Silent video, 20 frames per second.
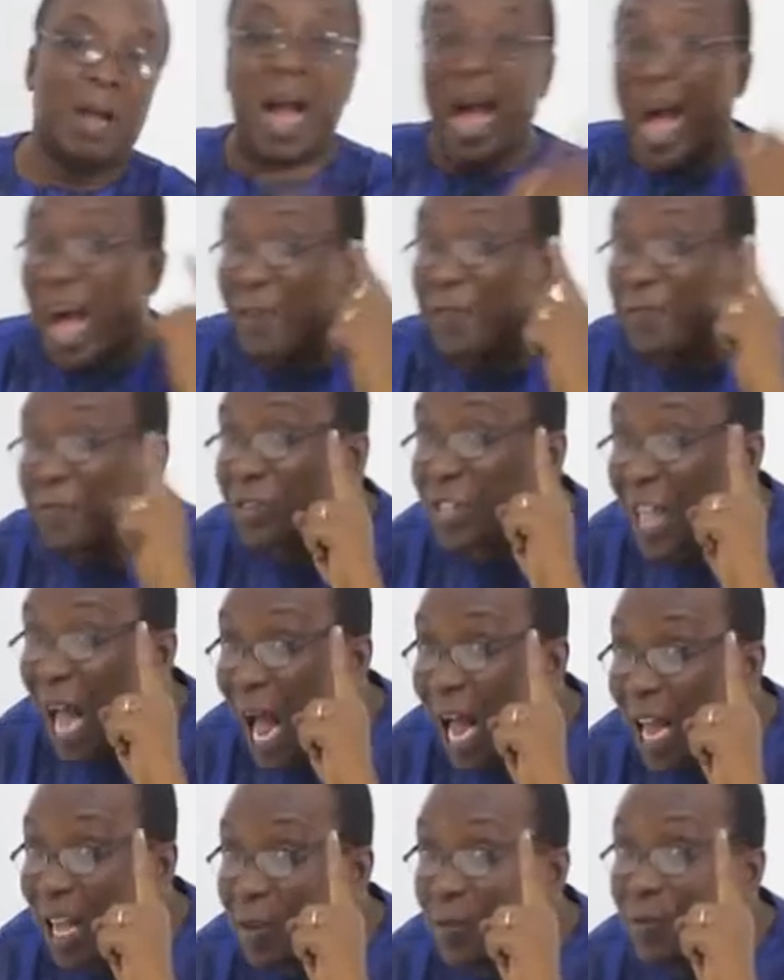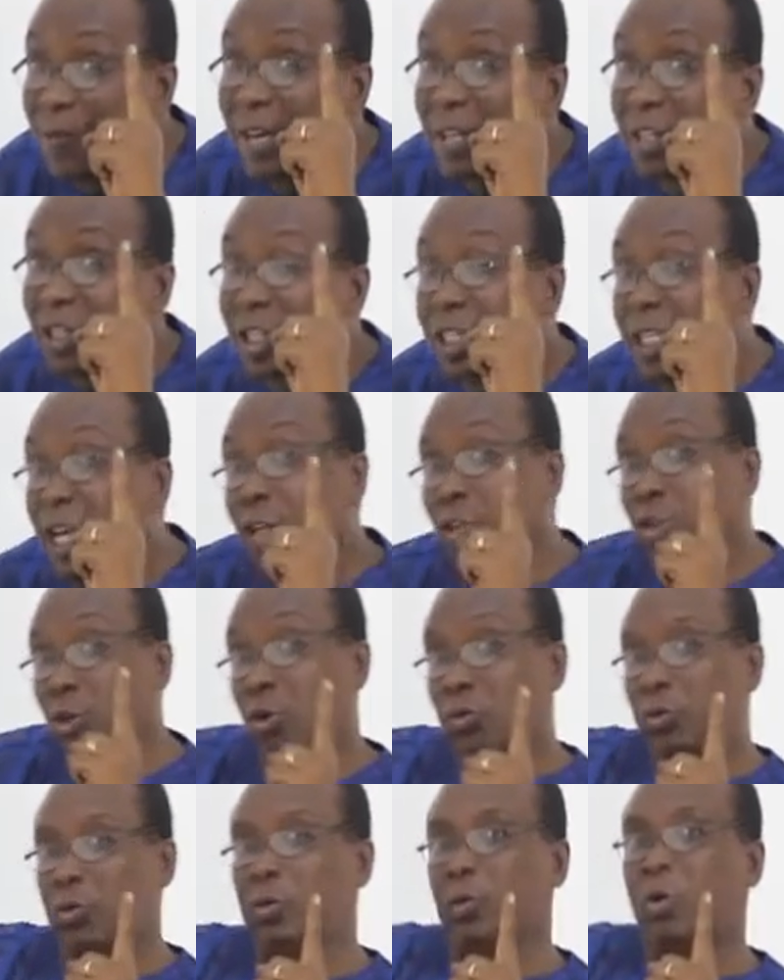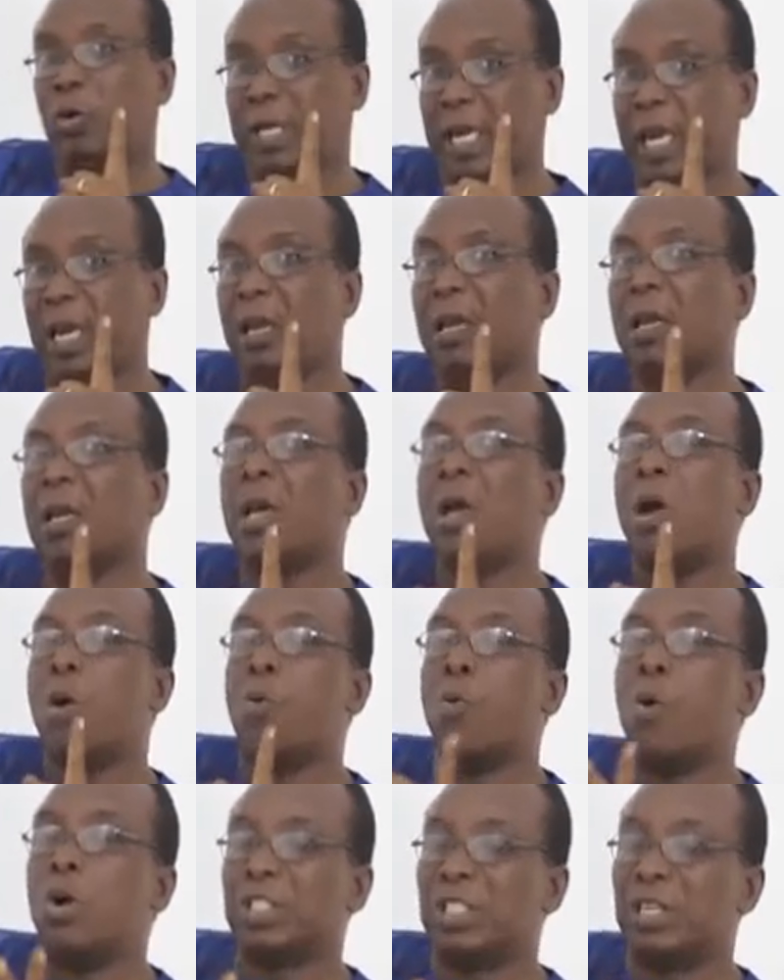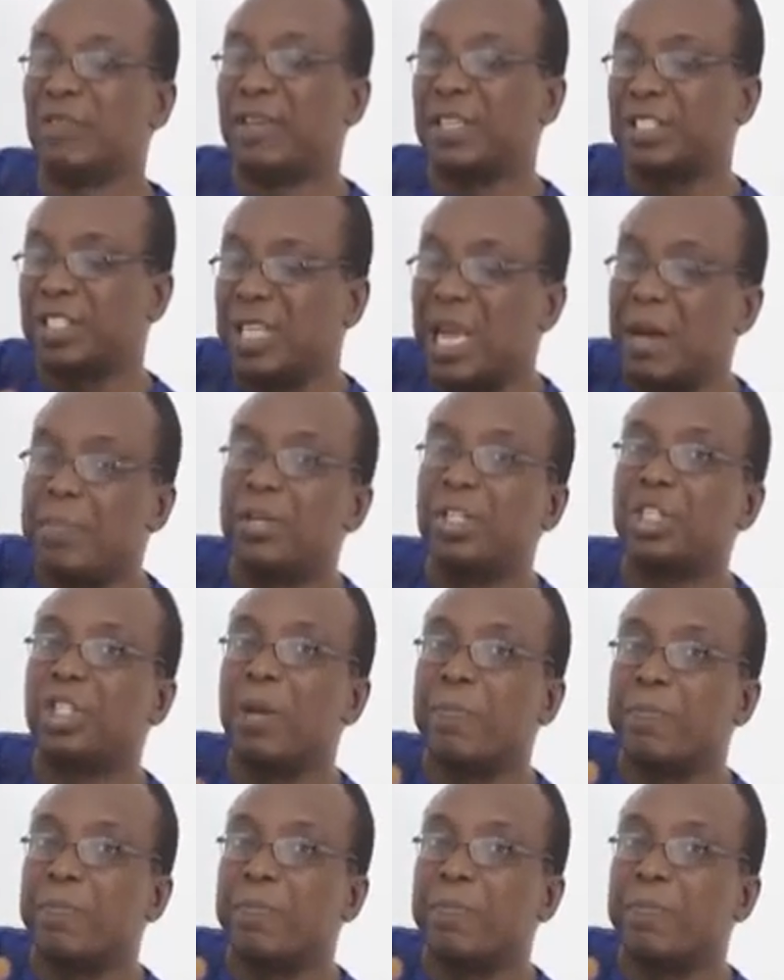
after investigation, okay? Once they've established a